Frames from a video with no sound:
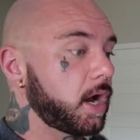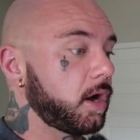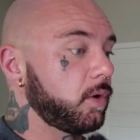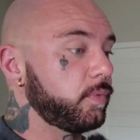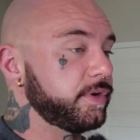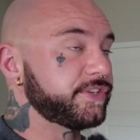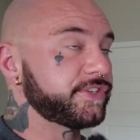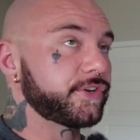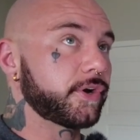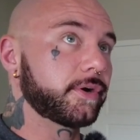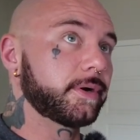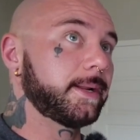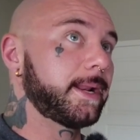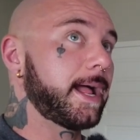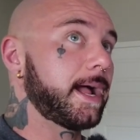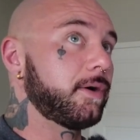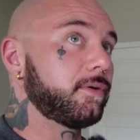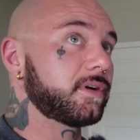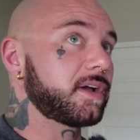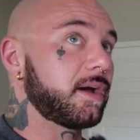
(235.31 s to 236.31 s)
We started
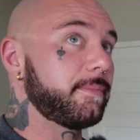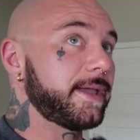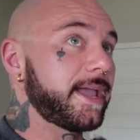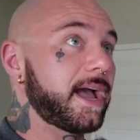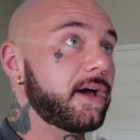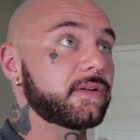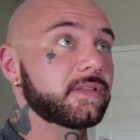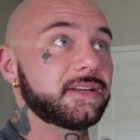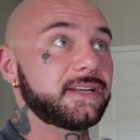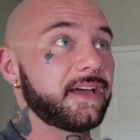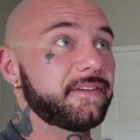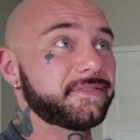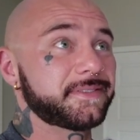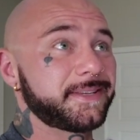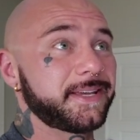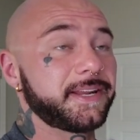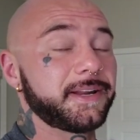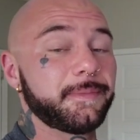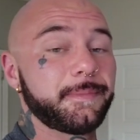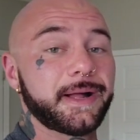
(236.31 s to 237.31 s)
out coming out of the
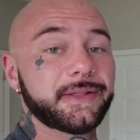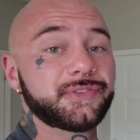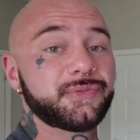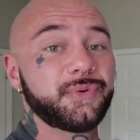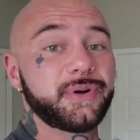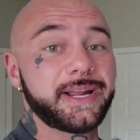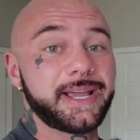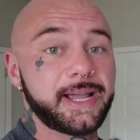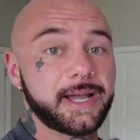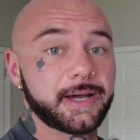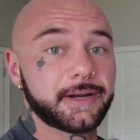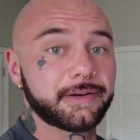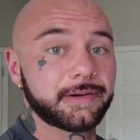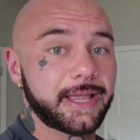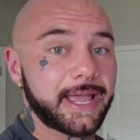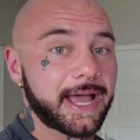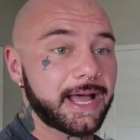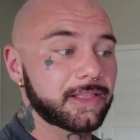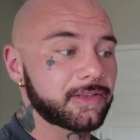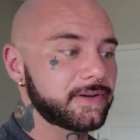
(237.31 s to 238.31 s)
deficit at about 2,800
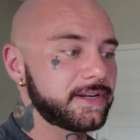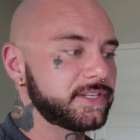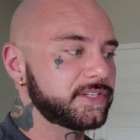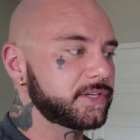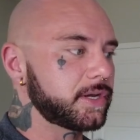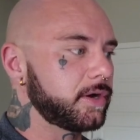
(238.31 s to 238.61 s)
calories.